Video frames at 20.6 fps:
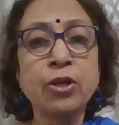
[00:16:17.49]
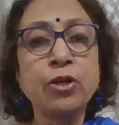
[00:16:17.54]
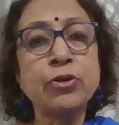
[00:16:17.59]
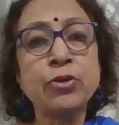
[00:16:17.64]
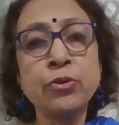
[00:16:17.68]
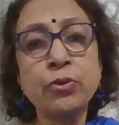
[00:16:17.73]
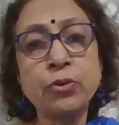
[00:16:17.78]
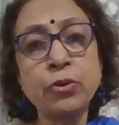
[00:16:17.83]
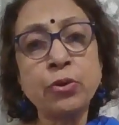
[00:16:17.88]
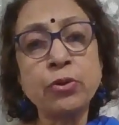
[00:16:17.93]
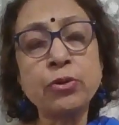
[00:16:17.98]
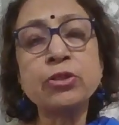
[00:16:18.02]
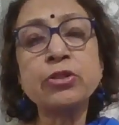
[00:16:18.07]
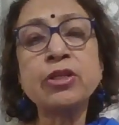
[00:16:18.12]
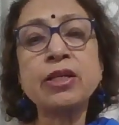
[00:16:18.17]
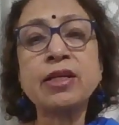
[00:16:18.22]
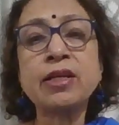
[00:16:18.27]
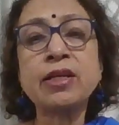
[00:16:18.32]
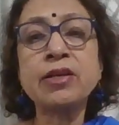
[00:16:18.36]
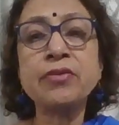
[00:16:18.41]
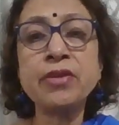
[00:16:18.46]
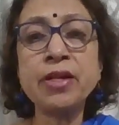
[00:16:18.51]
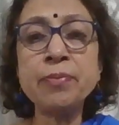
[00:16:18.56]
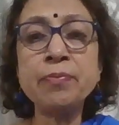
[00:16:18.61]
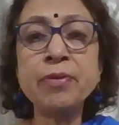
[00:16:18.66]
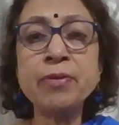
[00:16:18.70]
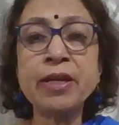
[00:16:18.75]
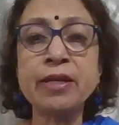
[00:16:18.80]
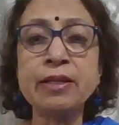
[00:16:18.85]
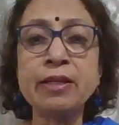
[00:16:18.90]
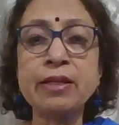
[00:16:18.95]
You go to the
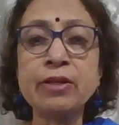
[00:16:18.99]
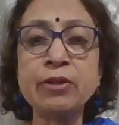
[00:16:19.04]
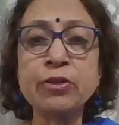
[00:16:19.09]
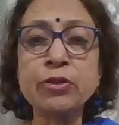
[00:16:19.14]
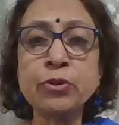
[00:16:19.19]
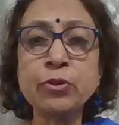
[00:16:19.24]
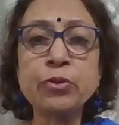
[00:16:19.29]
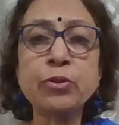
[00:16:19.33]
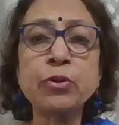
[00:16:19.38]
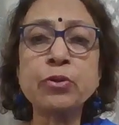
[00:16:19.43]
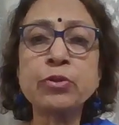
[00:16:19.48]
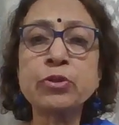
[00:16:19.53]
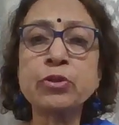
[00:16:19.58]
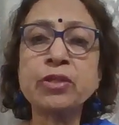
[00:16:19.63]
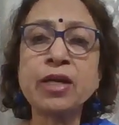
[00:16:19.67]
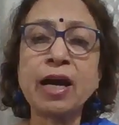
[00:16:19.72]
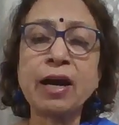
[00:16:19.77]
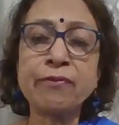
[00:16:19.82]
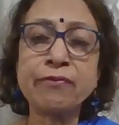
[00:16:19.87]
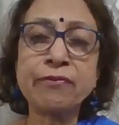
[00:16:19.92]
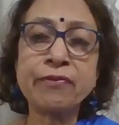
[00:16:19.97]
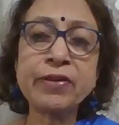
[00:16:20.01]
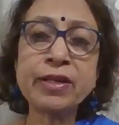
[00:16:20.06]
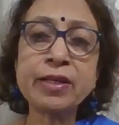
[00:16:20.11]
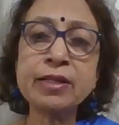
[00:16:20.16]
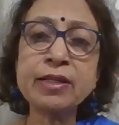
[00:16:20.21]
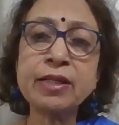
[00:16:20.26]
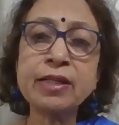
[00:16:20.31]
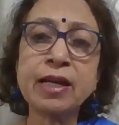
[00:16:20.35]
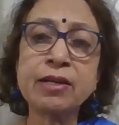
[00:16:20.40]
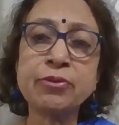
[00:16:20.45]
Caribbean. You go to the
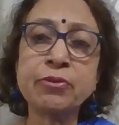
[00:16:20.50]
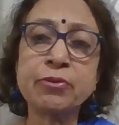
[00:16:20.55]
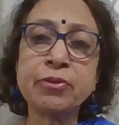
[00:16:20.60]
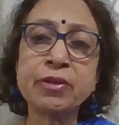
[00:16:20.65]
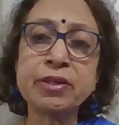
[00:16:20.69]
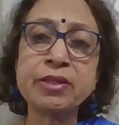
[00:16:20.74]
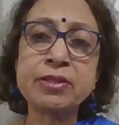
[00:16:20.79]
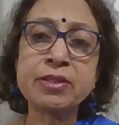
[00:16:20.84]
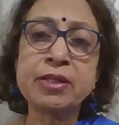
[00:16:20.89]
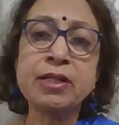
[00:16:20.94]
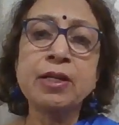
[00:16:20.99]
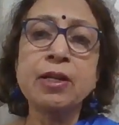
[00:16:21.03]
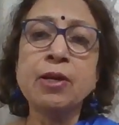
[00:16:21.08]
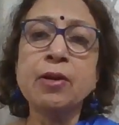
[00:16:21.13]
African countries,